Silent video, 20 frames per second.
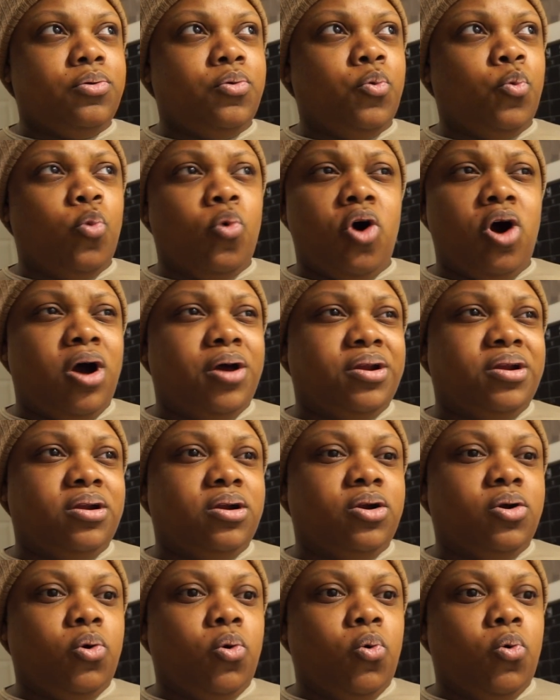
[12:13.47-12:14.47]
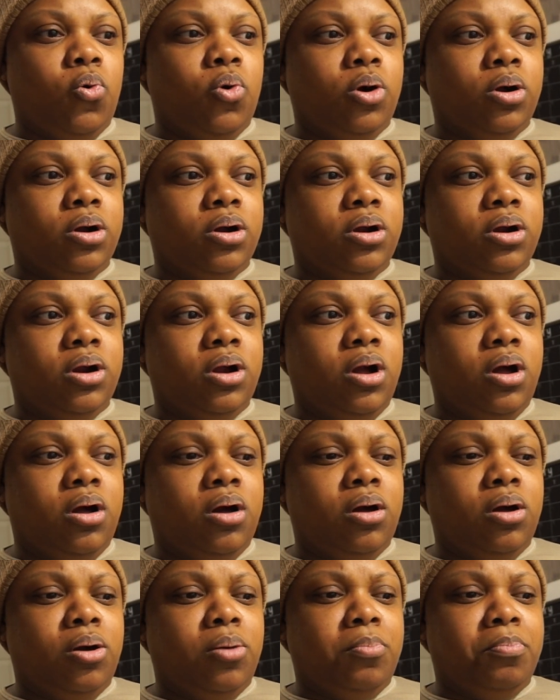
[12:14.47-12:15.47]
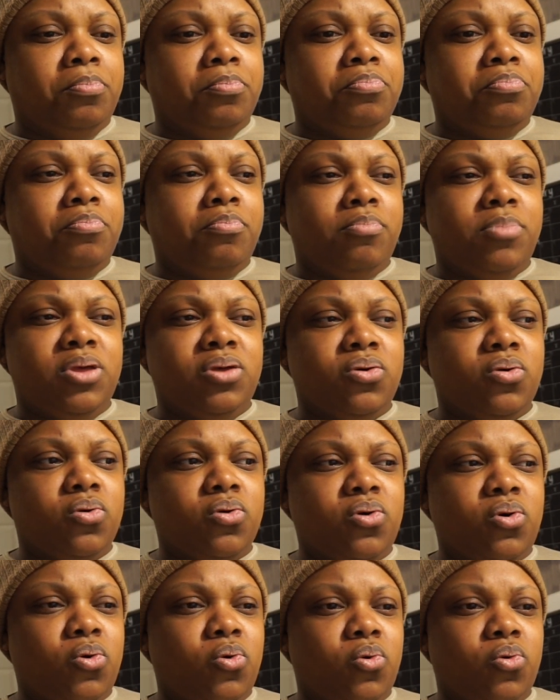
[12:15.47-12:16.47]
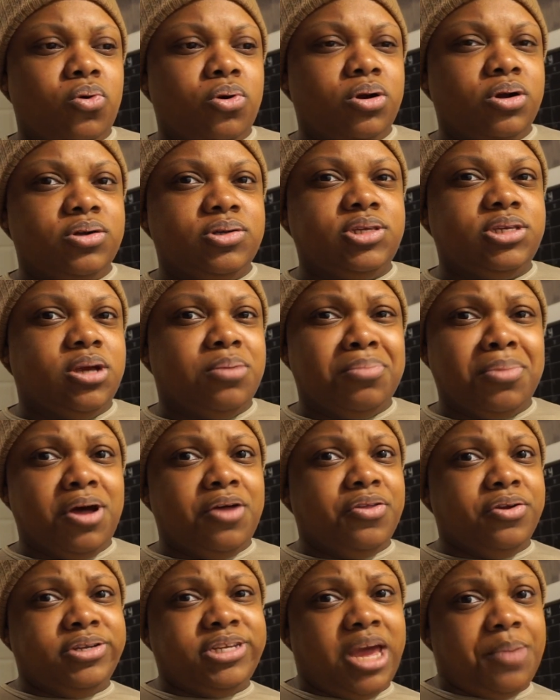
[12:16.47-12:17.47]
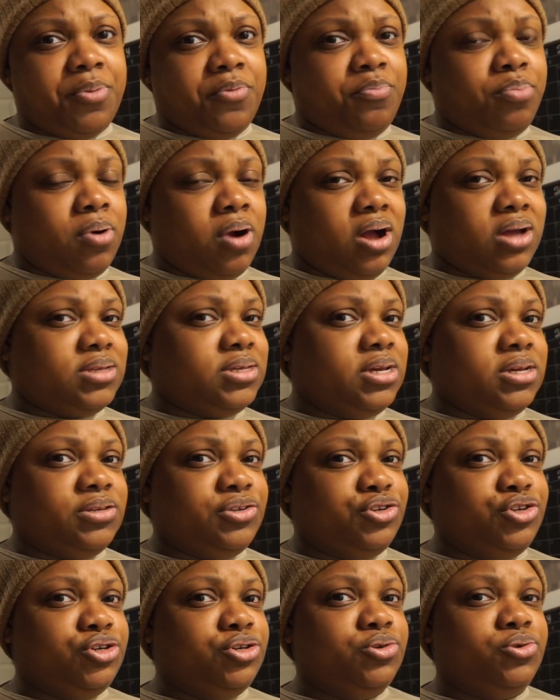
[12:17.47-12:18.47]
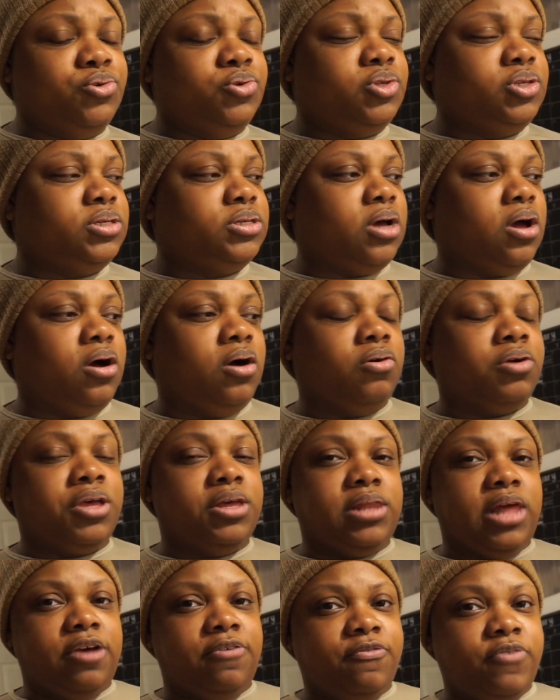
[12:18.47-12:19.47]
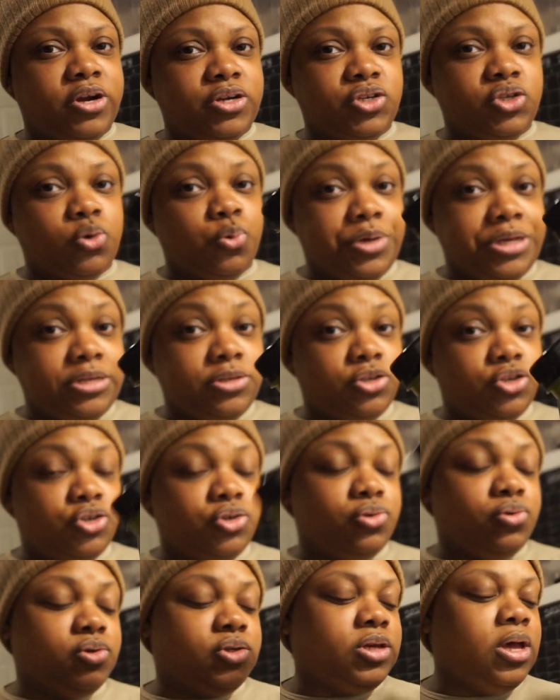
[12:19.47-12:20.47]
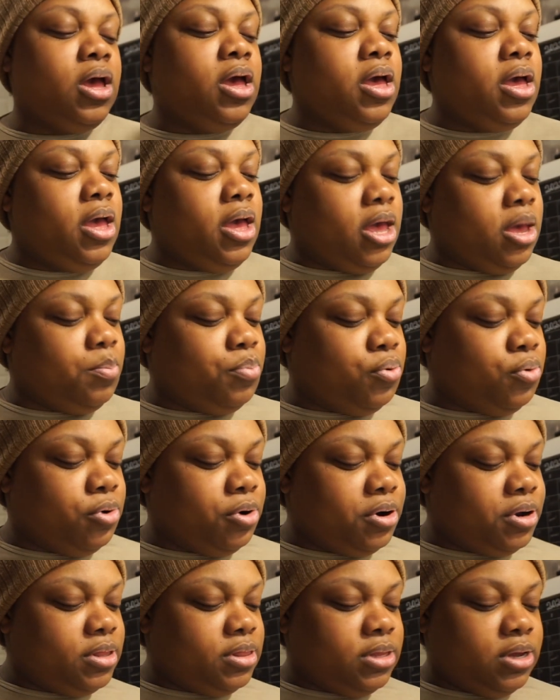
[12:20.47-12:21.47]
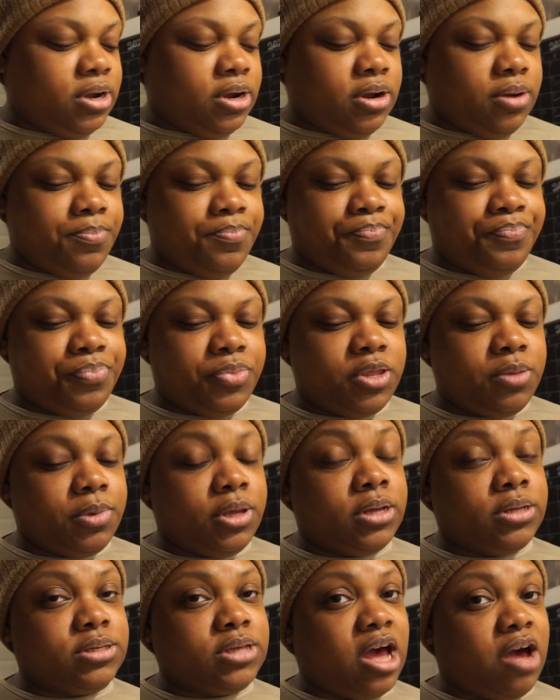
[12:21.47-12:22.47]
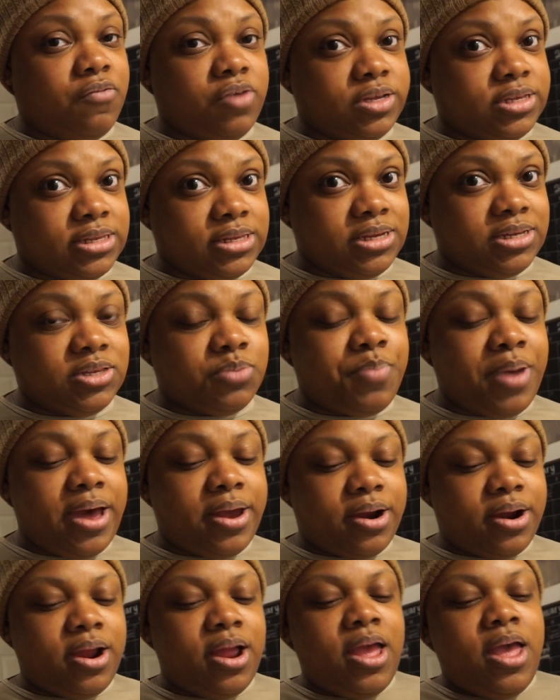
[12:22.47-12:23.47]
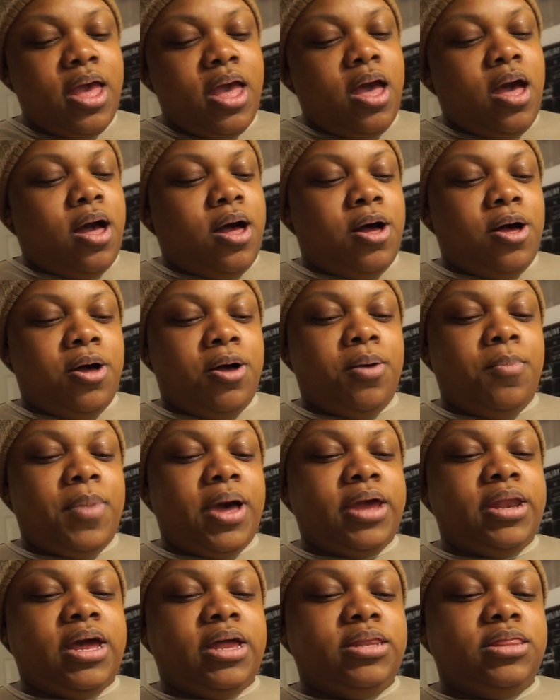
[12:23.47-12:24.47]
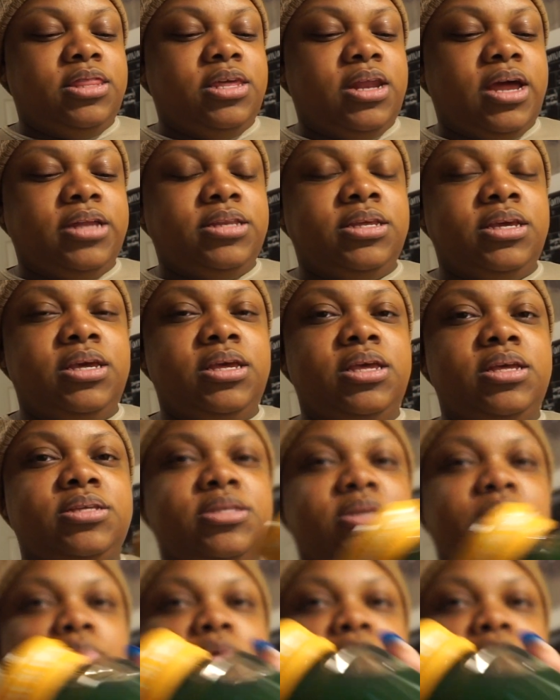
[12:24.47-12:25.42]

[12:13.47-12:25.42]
water or milk or some other type of processed juice. I'll get like fresh squeezed juice and pour it in there, because obviously it's better. And I did get some